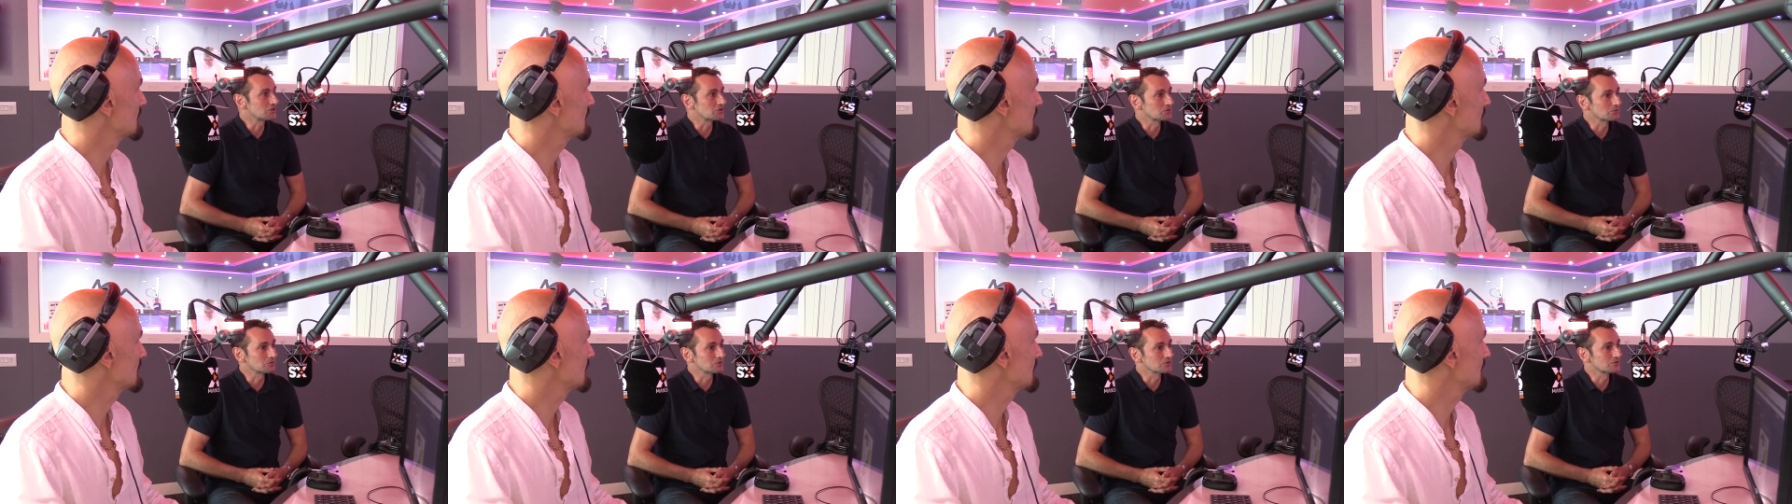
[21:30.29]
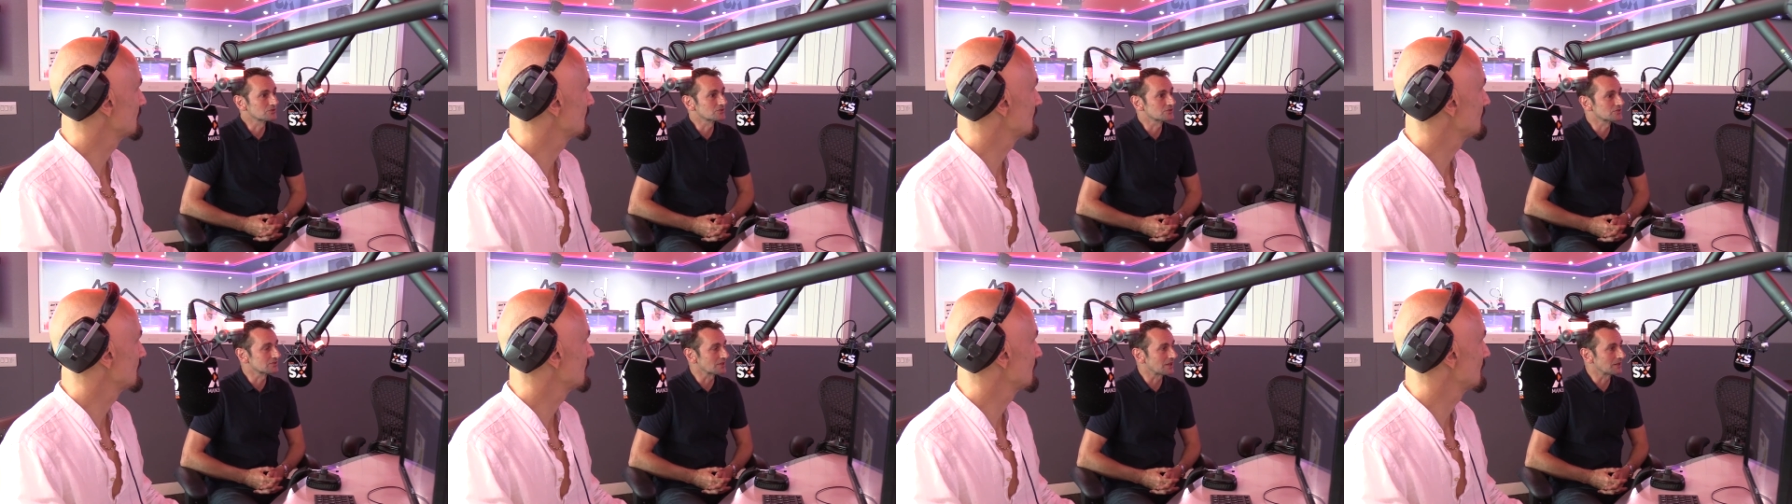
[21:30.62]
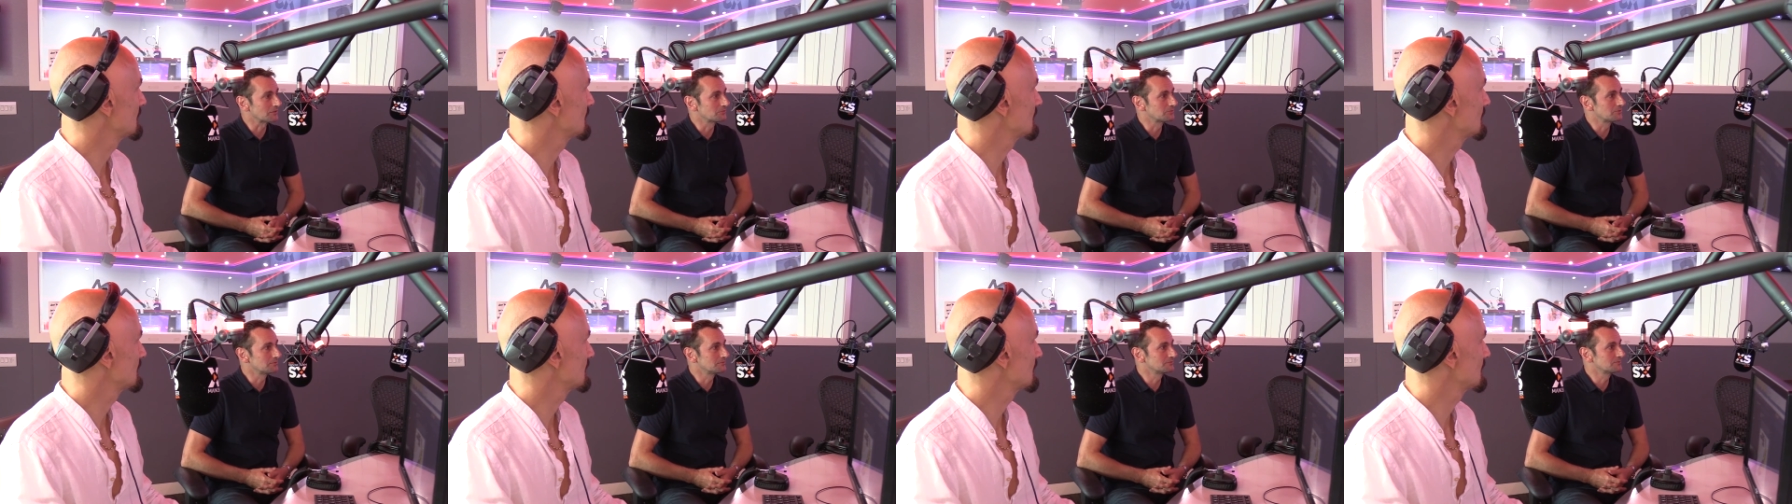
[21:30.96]
towards
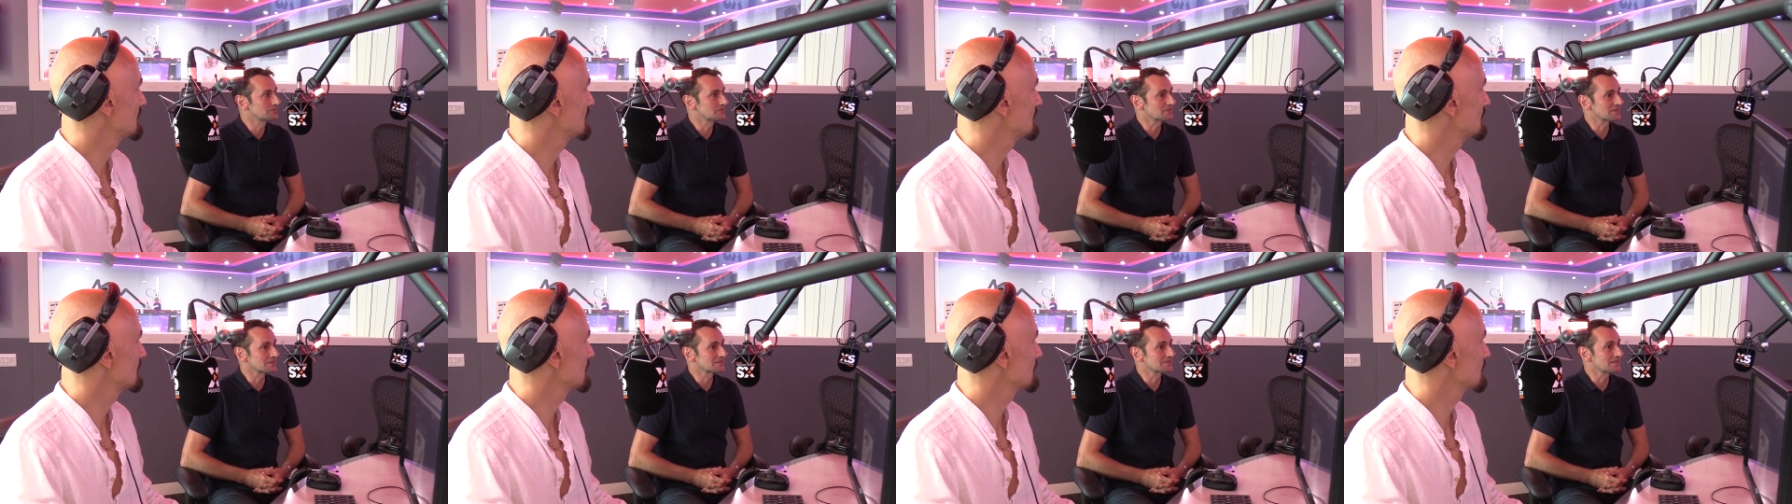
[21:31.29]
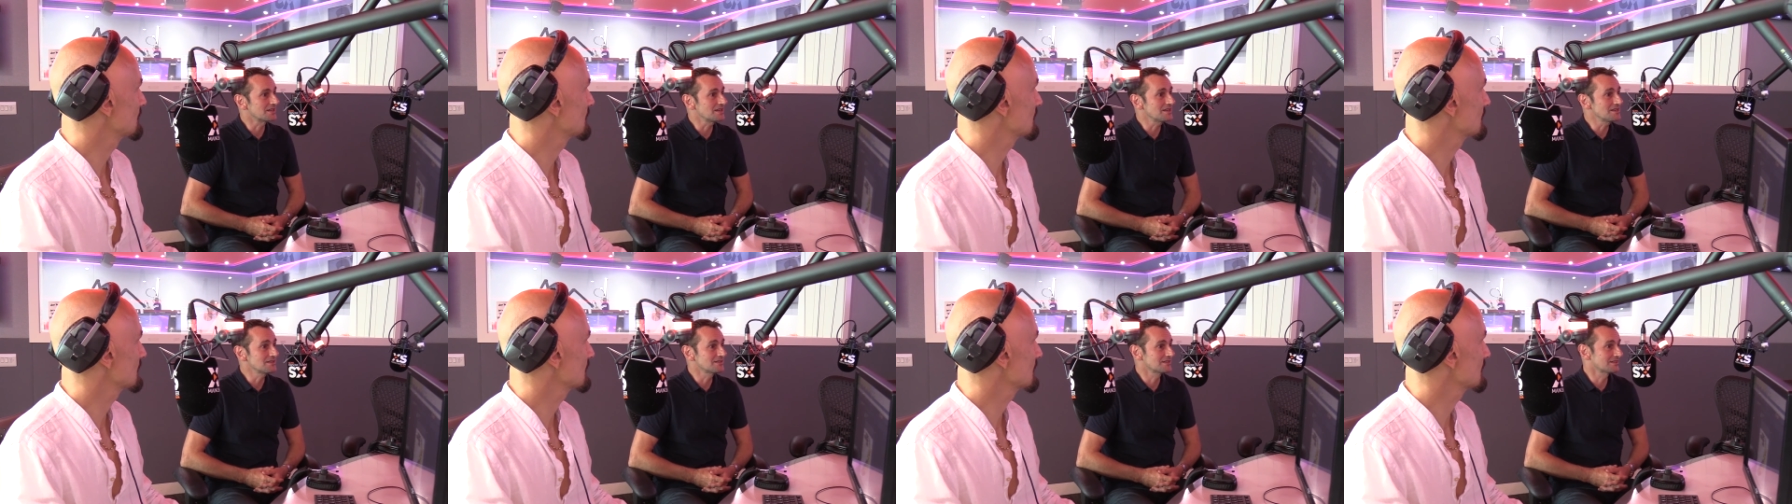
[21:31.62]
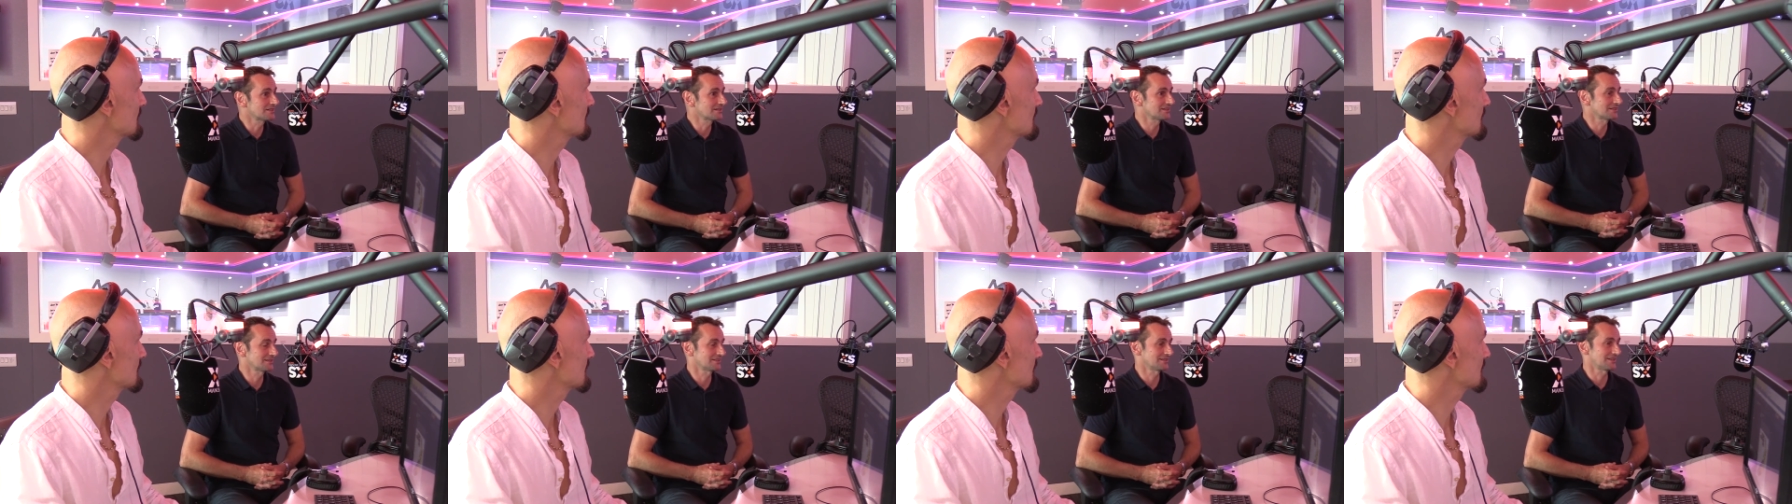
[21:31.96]
album sixteen.
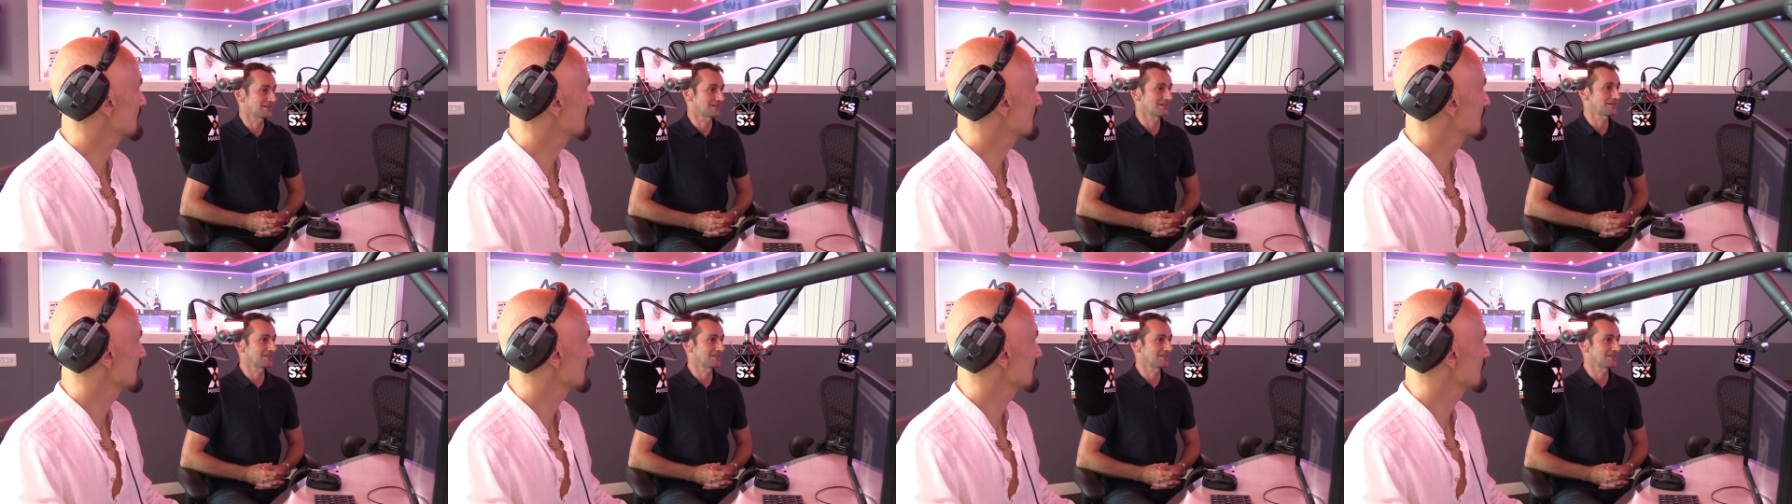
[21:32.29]
Wow.